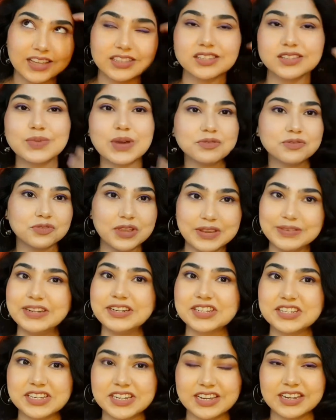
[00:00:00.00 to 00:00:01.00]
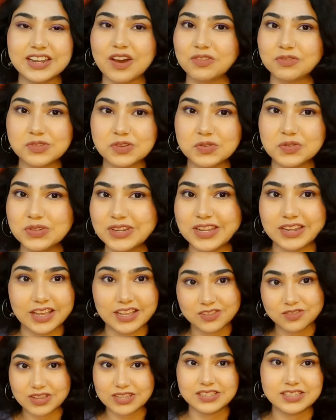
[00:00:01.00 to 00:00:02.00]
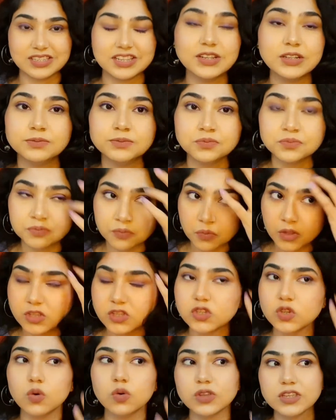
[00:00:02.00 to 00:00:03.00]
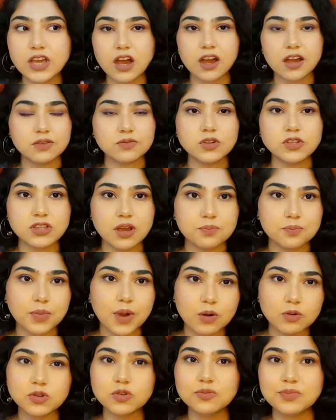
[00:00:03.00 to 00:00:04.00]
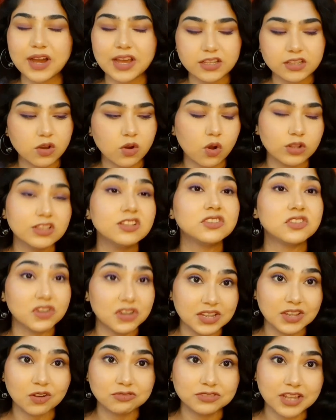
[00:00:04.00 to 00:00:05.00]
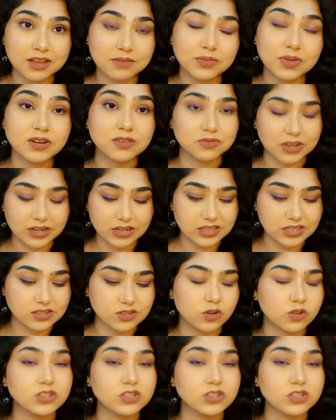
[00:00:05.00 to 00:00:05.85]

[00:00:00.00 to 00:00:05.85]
and it's my favorite shade of tone, as you can see. So yeah, I was about to buy all the three of them, but one is